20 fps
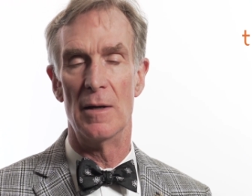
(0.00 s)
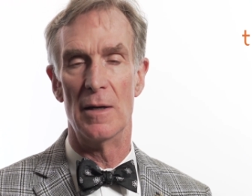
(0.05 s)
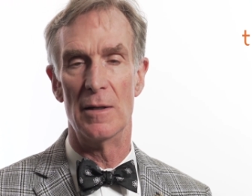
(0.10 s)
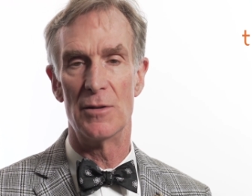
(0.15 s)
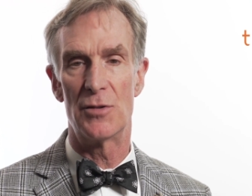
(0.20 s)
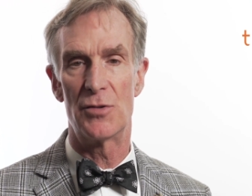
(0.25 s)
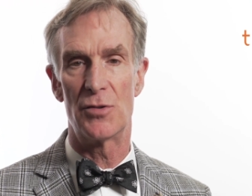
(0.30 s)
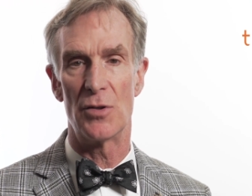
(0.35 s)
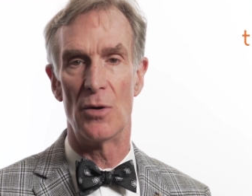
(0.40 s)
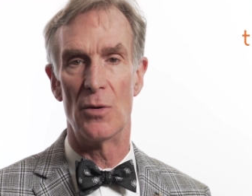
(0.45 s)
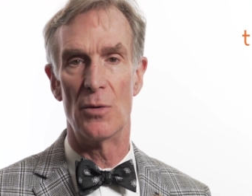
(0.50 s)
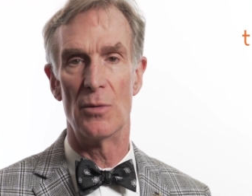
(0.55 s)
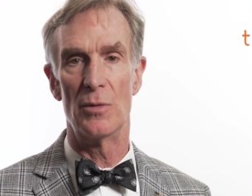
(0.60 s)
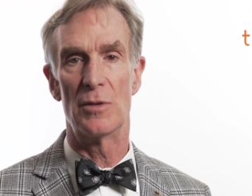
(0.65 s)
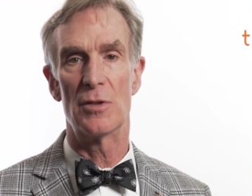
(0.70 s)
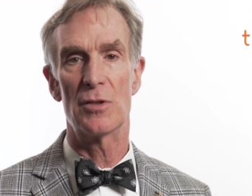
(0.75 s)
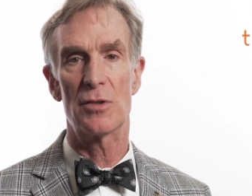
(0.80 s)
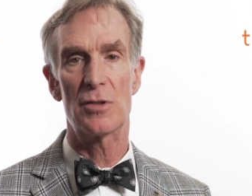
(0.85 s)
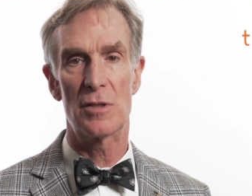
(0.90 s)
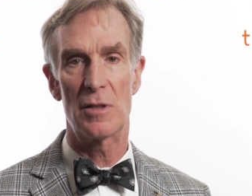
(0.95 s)
And
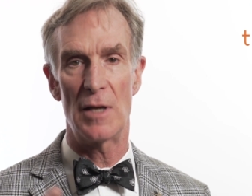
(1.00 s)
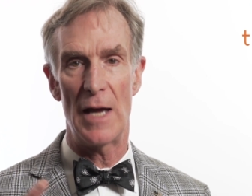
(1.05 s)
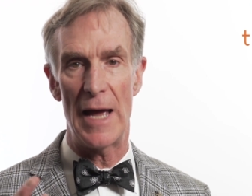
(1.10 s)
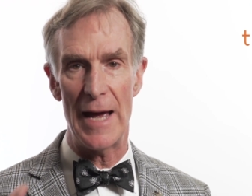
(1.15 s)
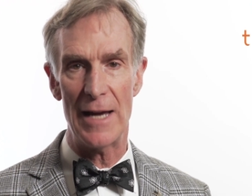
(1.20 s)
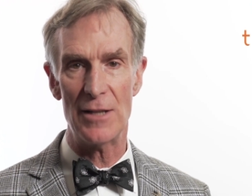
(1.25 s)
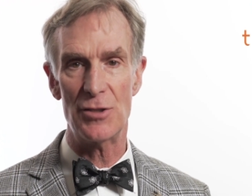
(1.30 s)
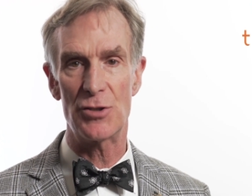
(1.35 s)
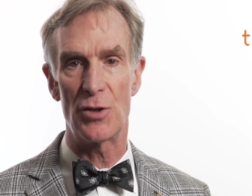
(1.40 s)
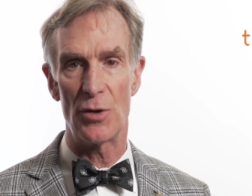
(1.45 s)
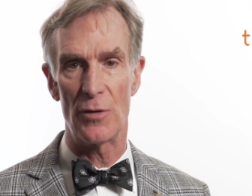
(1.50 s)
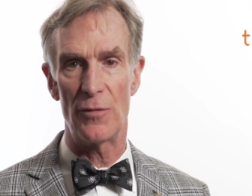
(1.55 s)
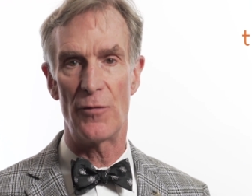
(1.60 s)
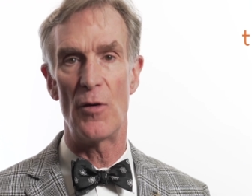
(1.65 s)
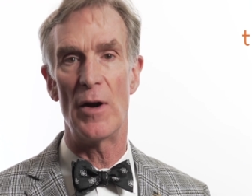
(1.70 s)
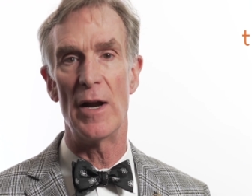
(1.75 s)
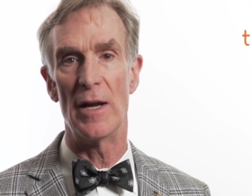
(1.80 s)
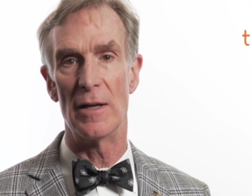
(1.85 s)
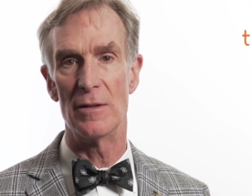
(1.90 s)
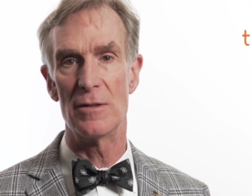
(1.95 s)
so just ask your
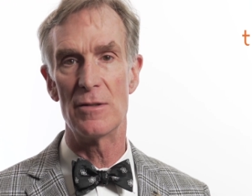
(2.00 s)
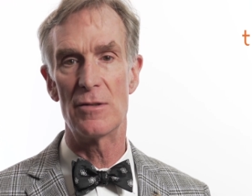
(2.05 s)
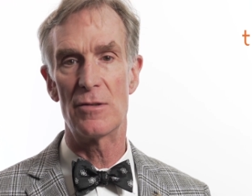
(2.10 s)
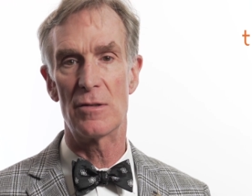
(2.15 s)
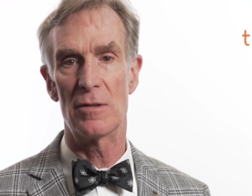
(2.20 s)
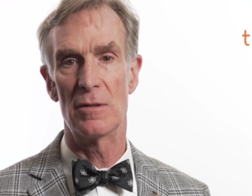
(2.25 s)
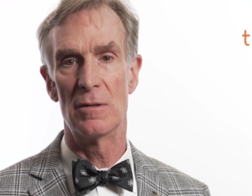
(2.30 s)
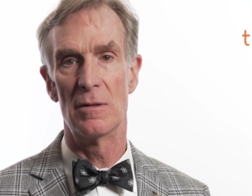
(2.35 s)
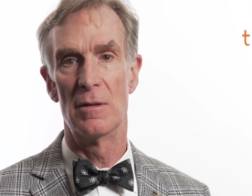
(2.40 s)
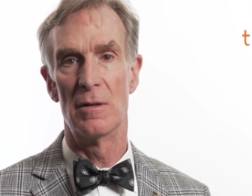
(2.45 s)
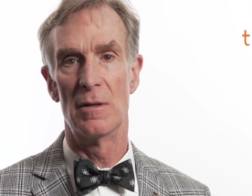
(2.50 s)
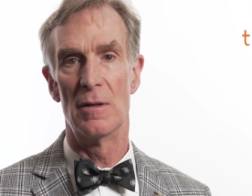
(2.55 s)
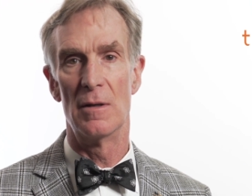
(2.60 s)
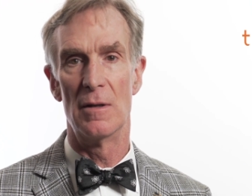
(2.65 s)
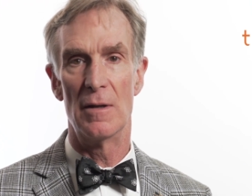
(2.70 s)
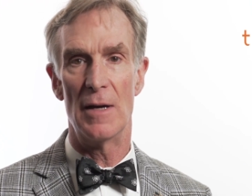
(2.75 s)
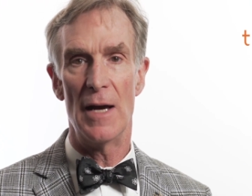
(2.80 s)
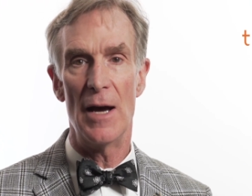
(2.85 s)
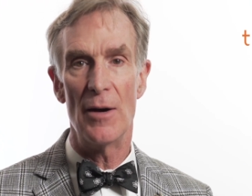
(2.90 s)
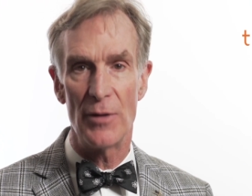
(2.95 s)
friends
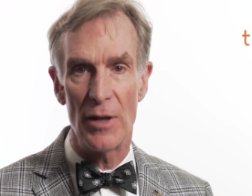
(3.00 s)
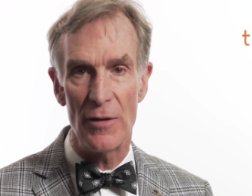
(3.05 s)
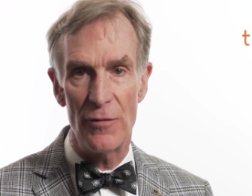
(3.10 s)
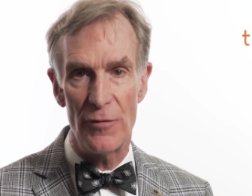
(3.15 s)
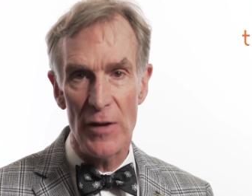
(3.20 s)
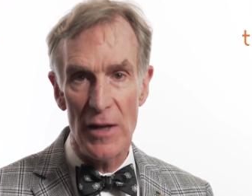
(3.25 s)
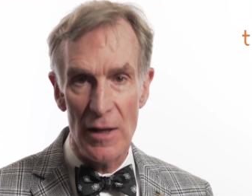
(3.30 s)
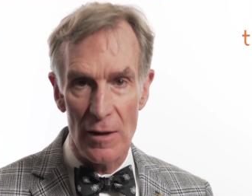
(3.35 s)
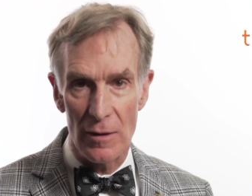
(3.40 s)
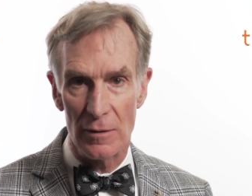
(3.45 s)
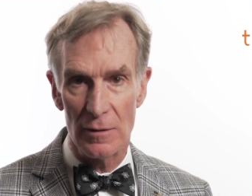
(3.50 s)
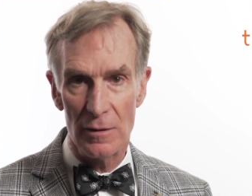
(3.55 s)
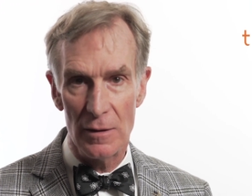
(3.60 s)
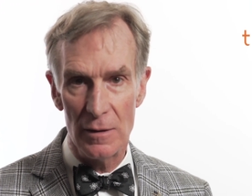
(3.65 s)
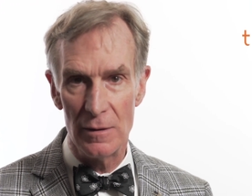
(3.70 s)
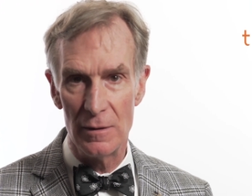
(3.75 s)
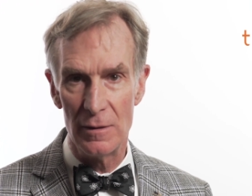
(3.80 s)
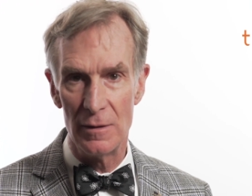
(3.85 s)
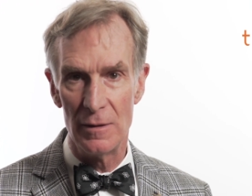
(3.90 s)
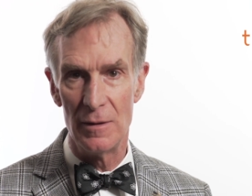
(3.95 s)
how they
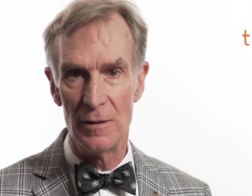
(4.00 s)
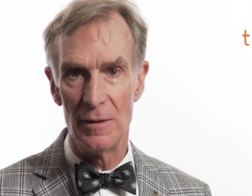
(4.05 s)
feel